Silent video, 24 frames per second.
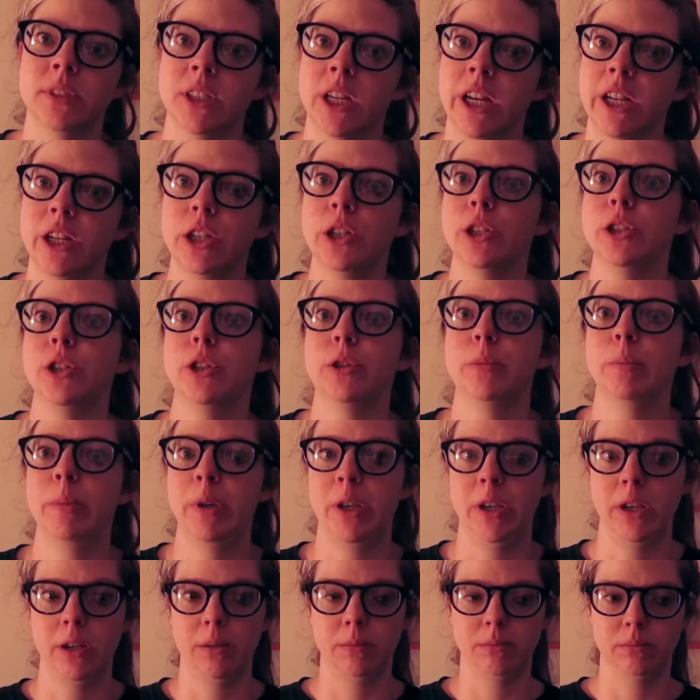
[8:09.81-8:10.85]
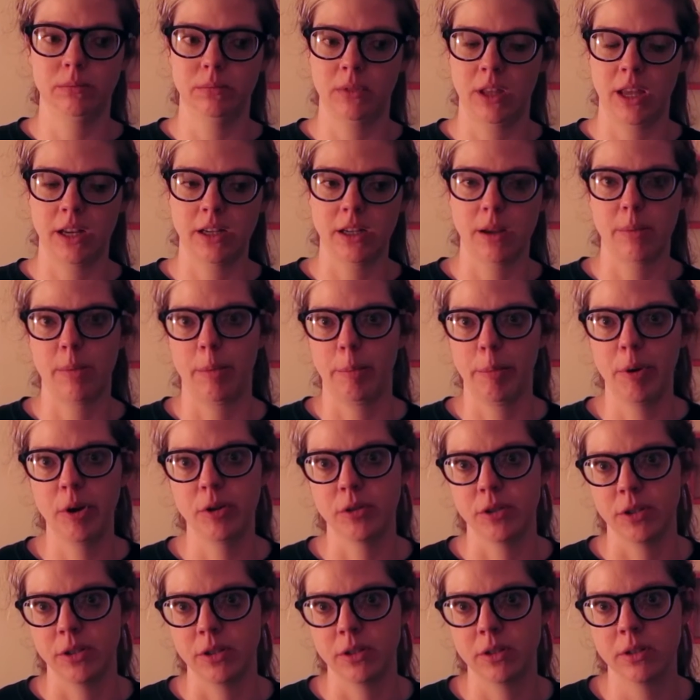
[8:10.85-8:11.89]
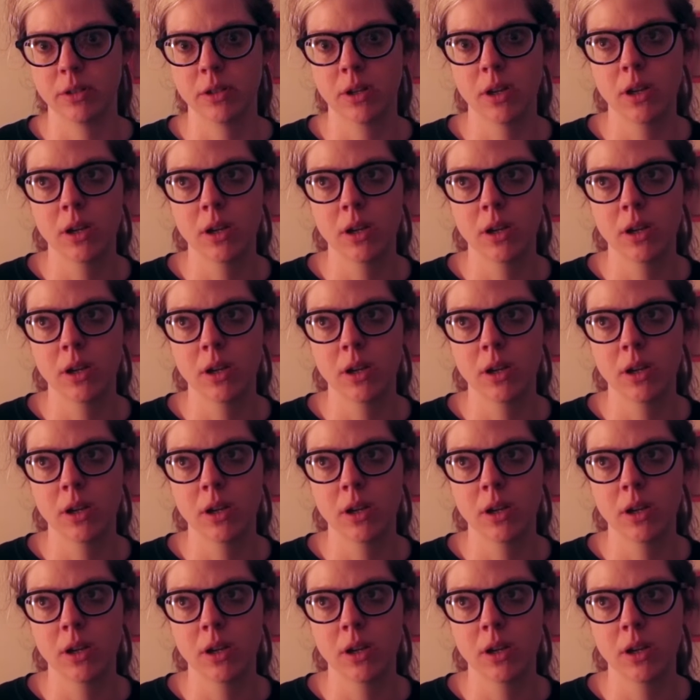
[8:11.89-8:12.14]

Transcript: i could just be that type of person